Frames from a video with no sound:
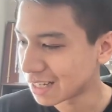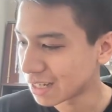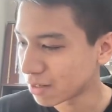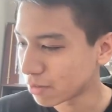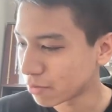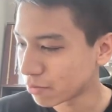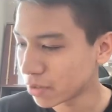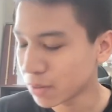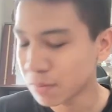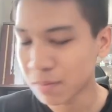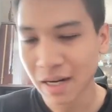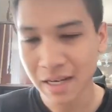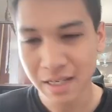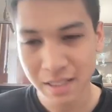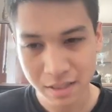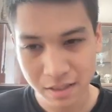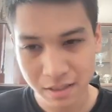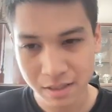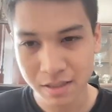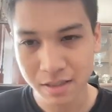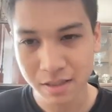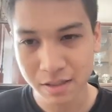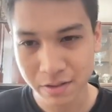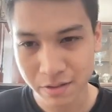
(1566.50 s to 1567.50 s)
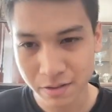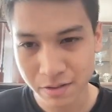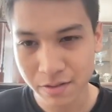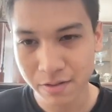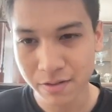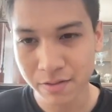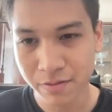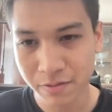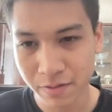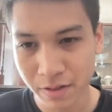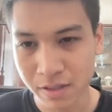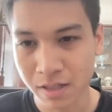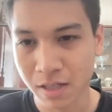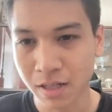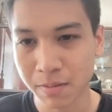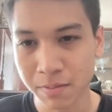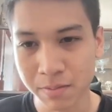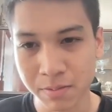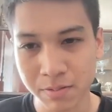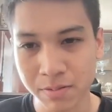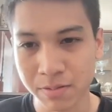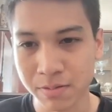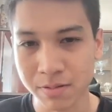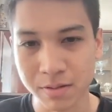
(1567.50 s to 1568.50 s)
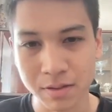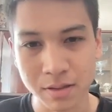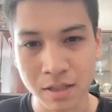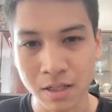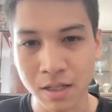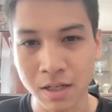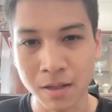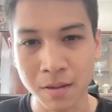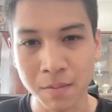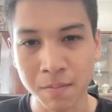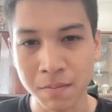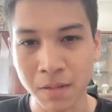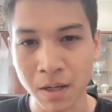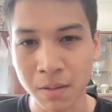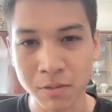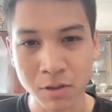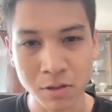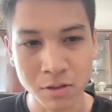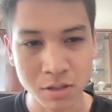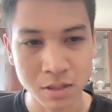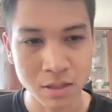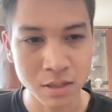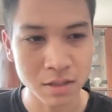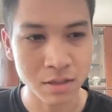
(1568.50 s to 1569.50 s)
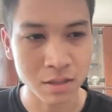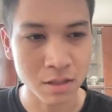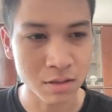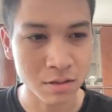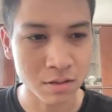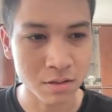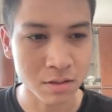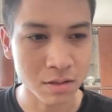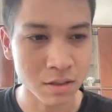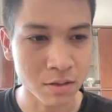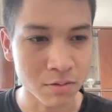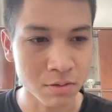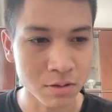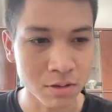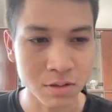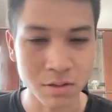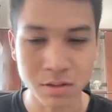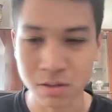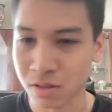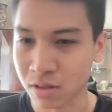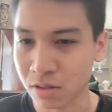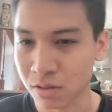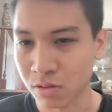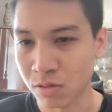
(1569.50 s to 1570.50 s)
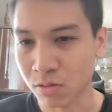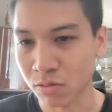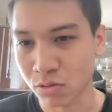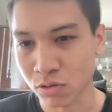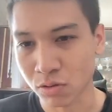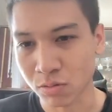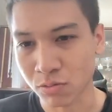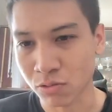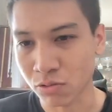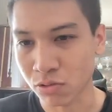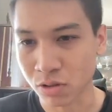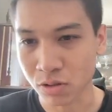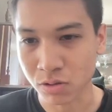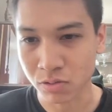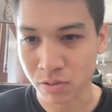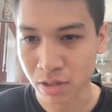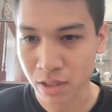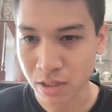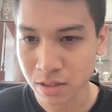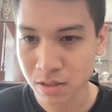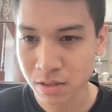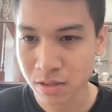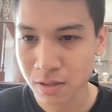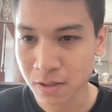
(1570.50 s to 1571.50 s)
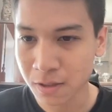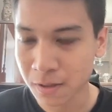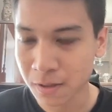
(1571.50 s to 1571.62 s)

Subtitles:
we might fuck up. I'm not saying that everything is gonna go smooth and right.